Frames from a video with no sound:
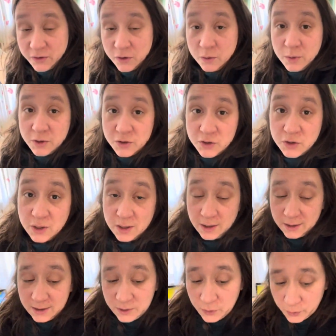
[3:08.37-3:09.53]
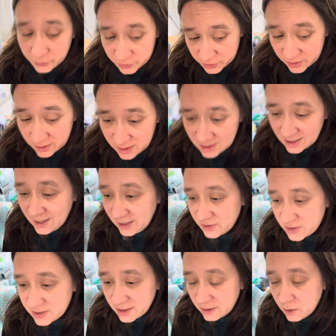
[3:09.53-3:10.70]
too much detergent thingy. And
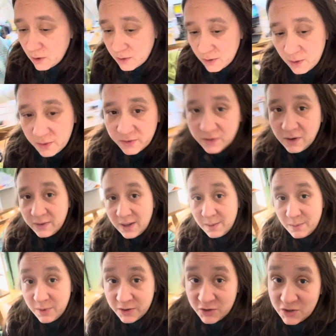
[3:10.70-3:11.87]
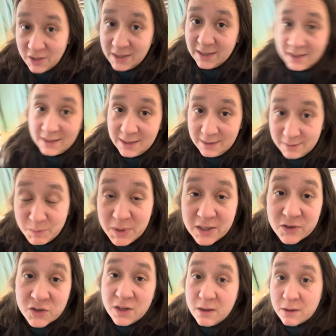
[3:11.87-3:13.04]
she said, no, it's not that much. And then
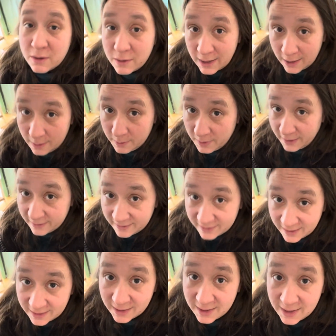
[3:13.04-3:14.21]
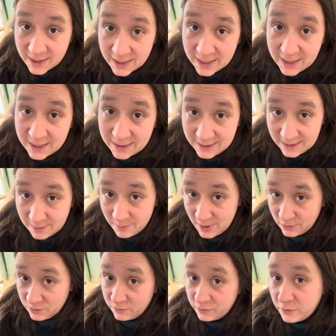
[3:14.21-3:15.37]
because she thought I said the
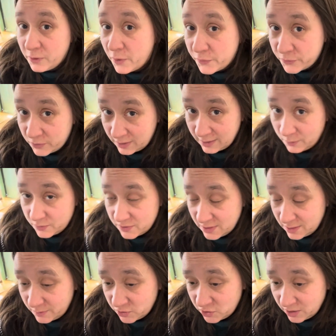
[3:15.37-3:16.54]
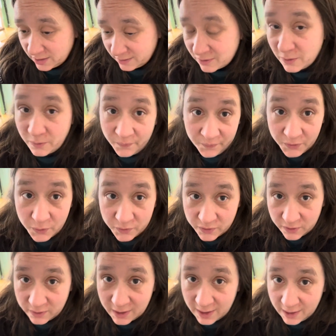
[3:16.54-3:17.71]
amount of laundry that was in the machine. So those
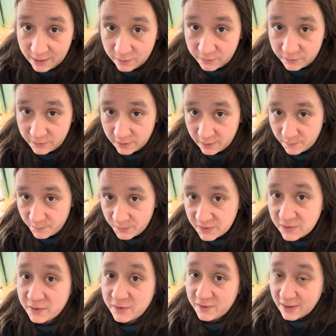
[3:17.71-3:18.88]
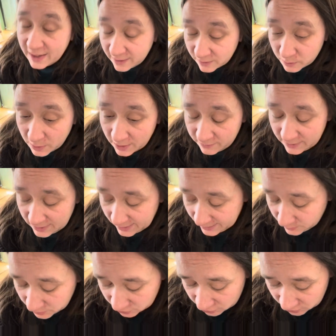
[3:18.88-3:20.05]
are the kind of misunderstandings we have in
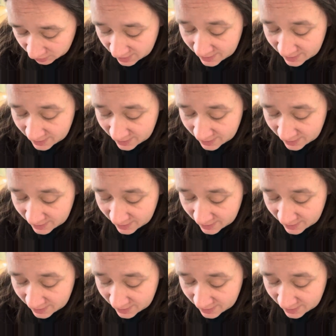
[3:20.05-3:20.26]
language.